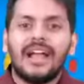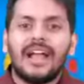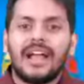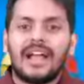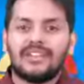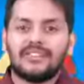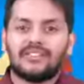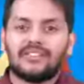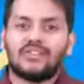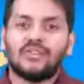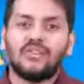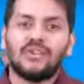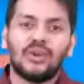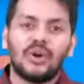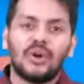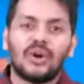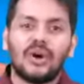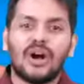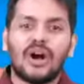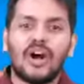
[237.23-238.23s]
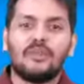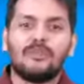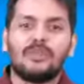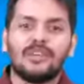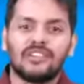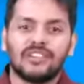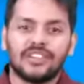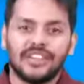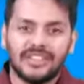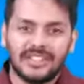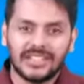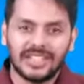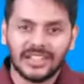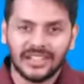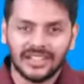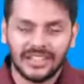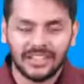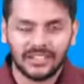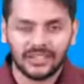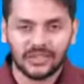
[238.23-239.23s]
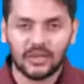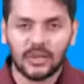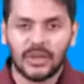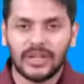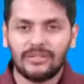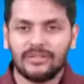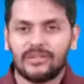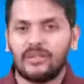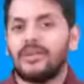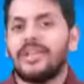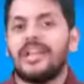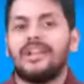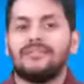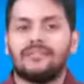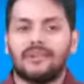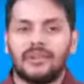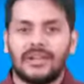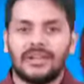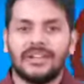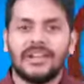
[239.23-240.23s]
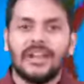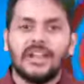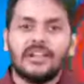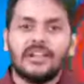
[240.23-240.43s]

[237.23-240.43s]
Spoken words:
has to know how much return he is going to get for it.